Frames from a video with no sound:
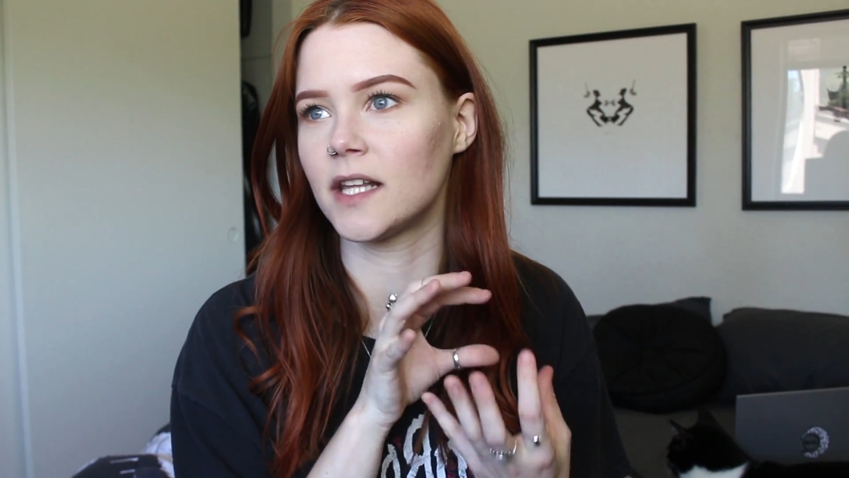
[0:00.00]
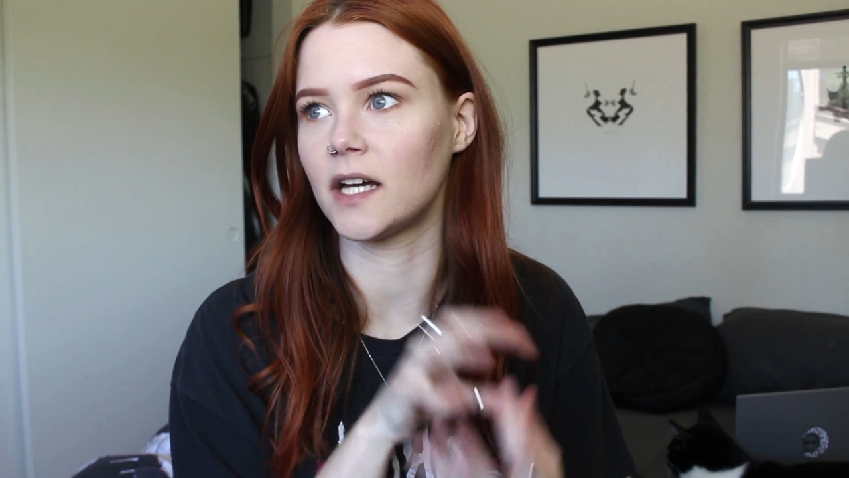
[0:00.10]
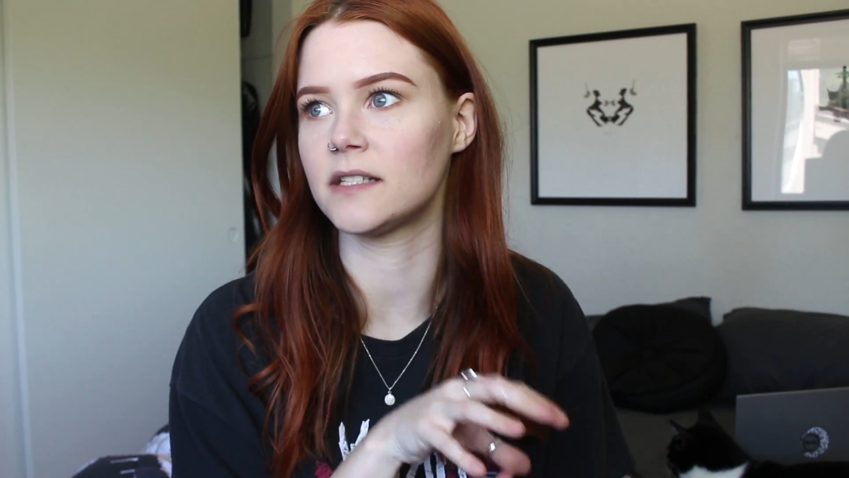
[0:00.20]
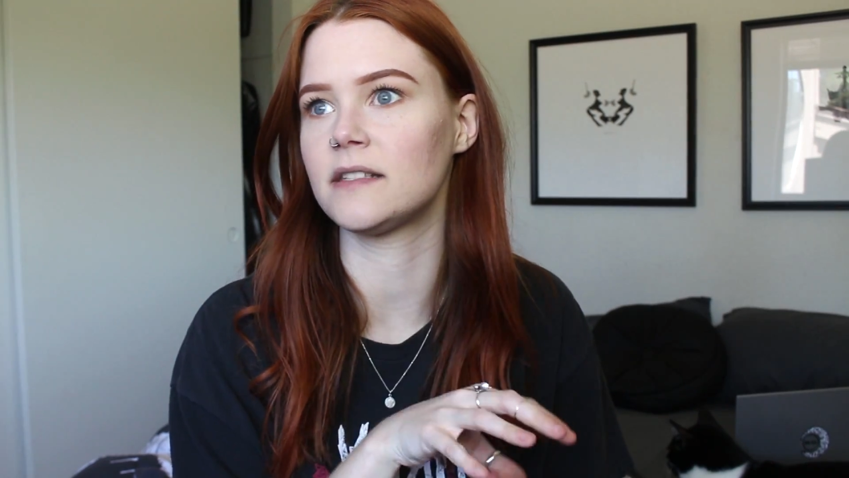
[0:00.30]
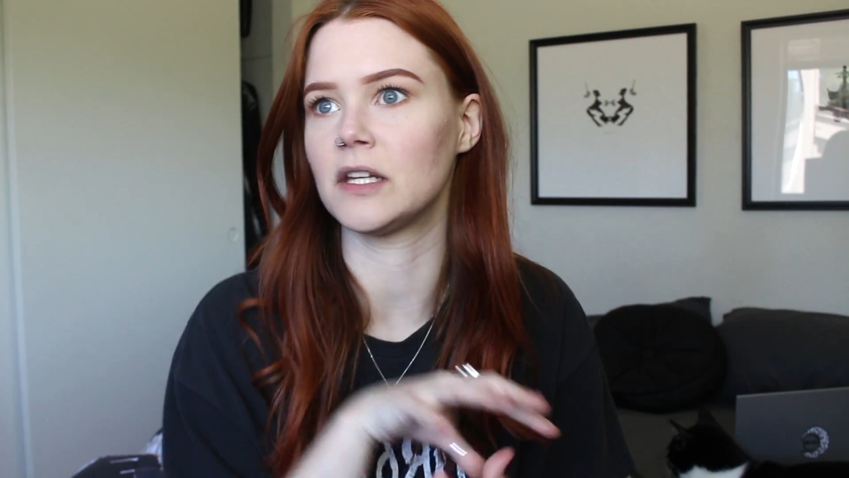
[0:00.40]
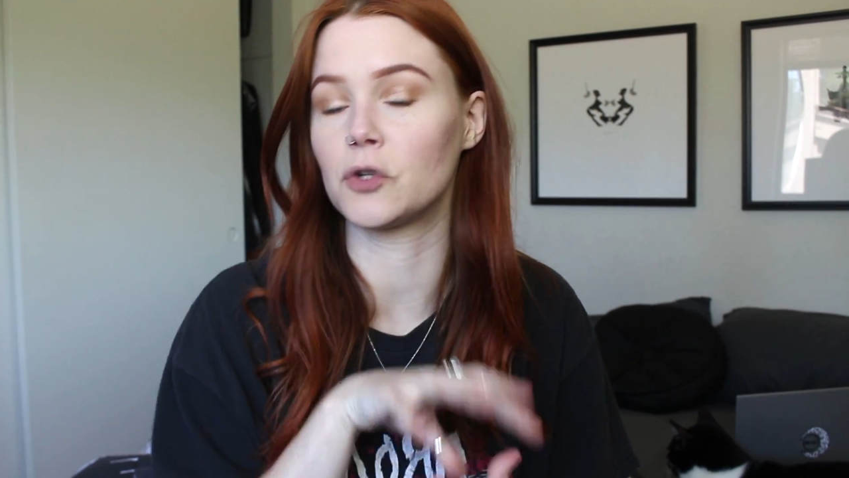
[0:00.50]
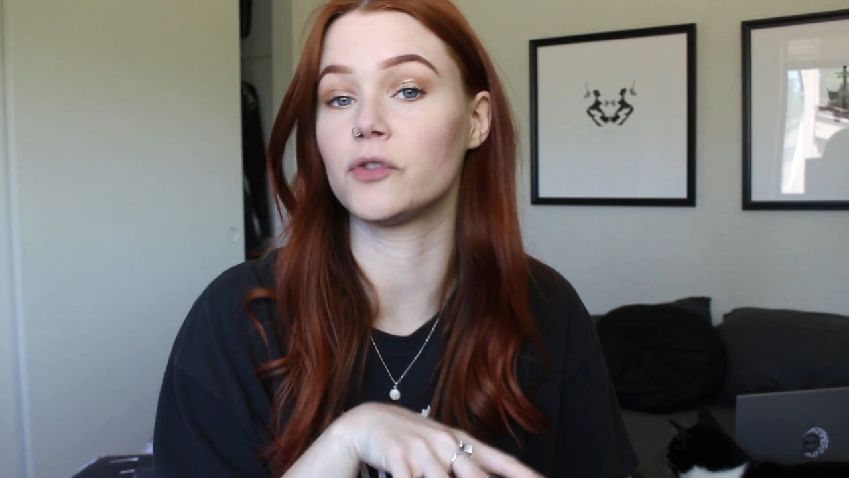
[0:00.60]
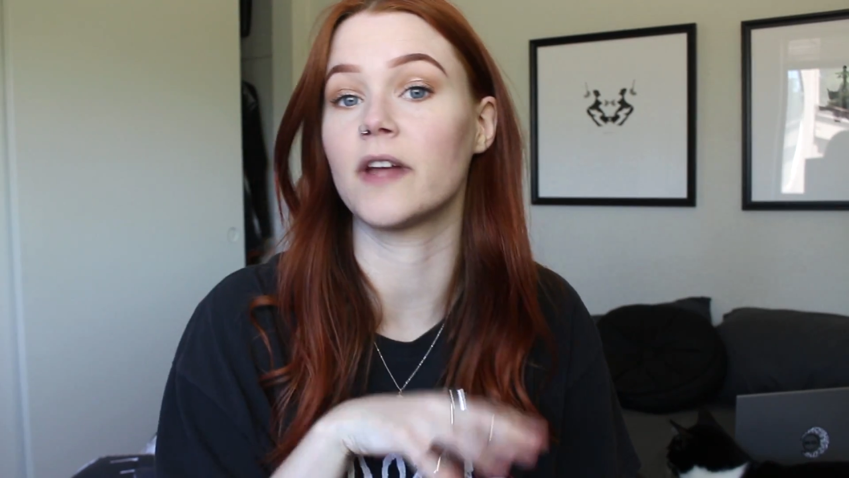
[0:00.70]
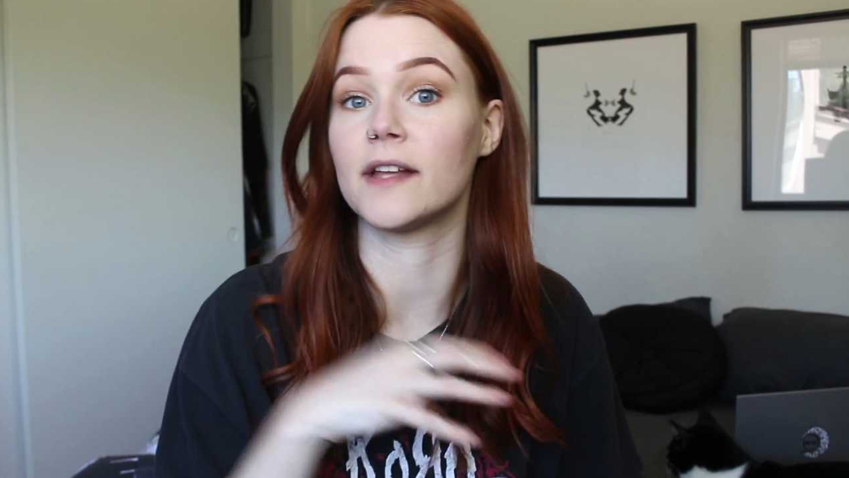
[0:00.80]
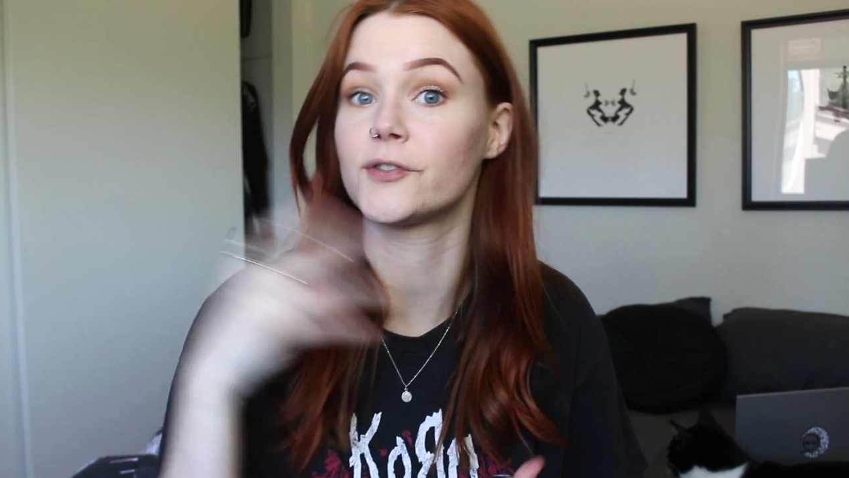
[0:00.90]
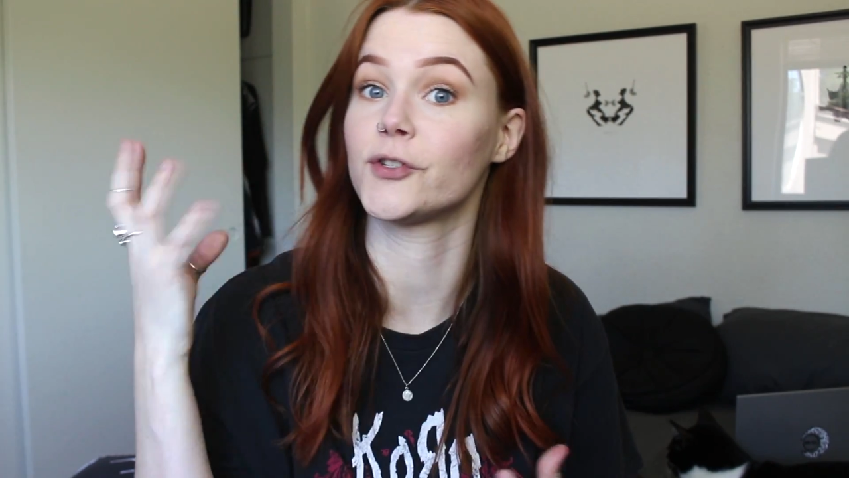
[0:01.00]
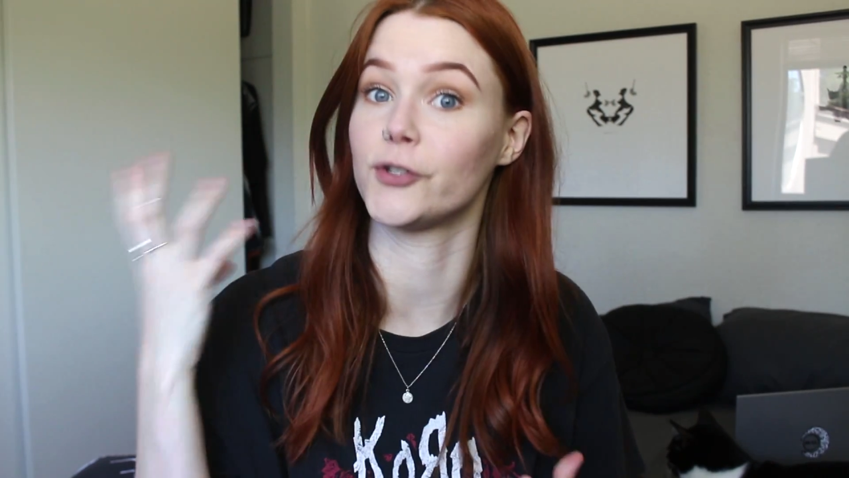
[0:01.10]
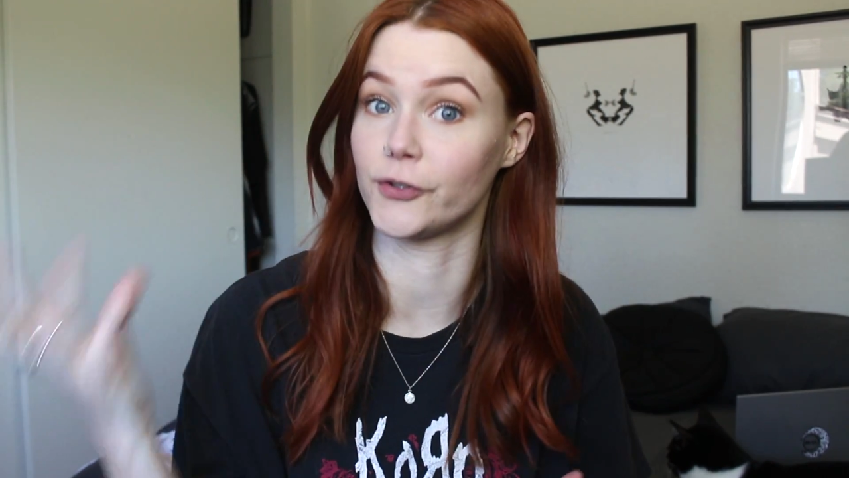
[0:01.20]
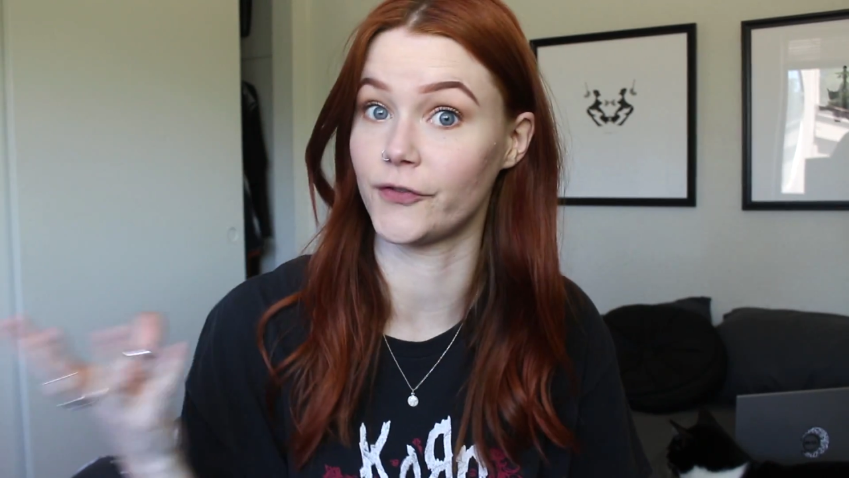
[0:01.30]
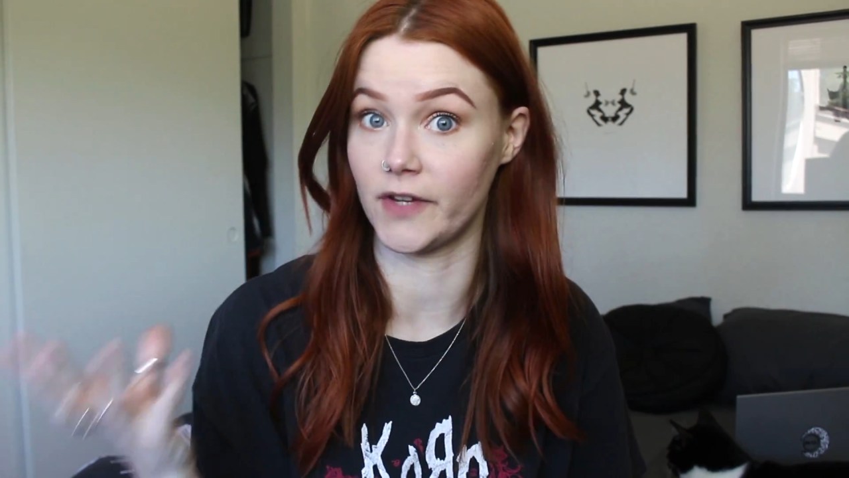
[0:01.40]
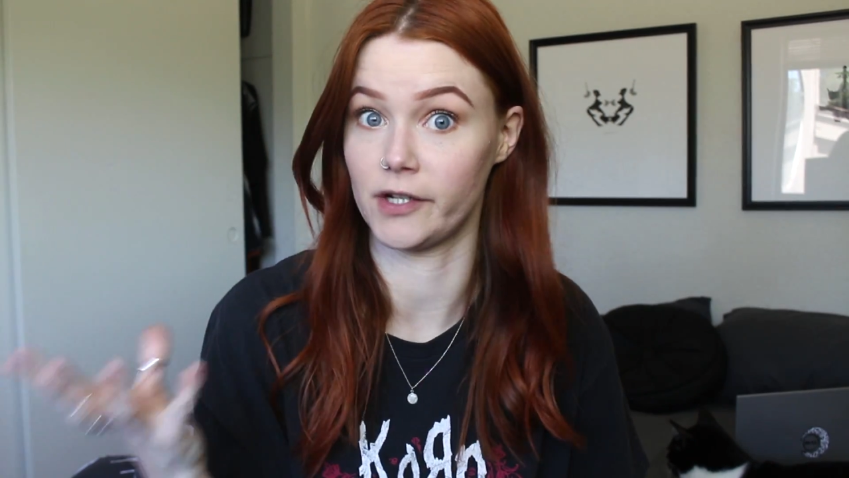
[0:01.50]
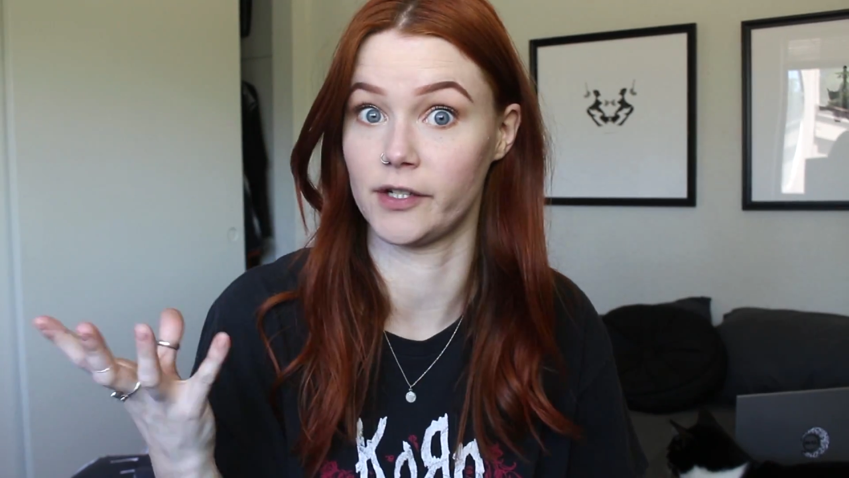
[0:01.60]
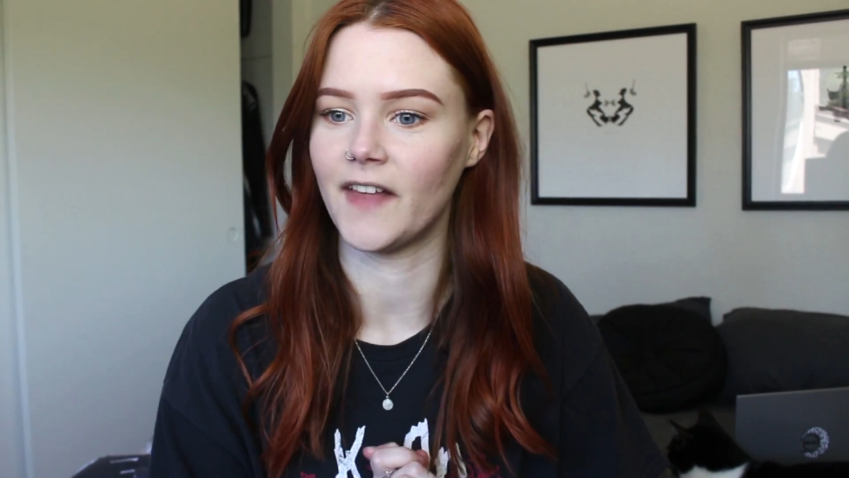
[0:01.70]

thus it creates your fear.